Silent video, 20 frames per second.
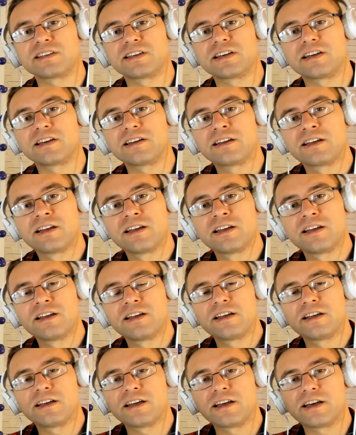
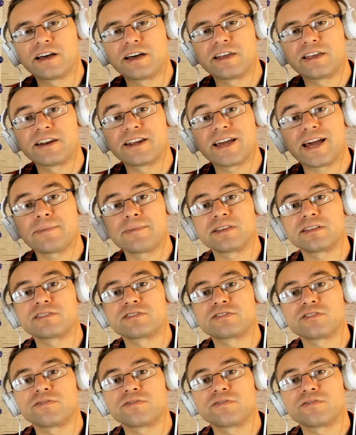inhabitants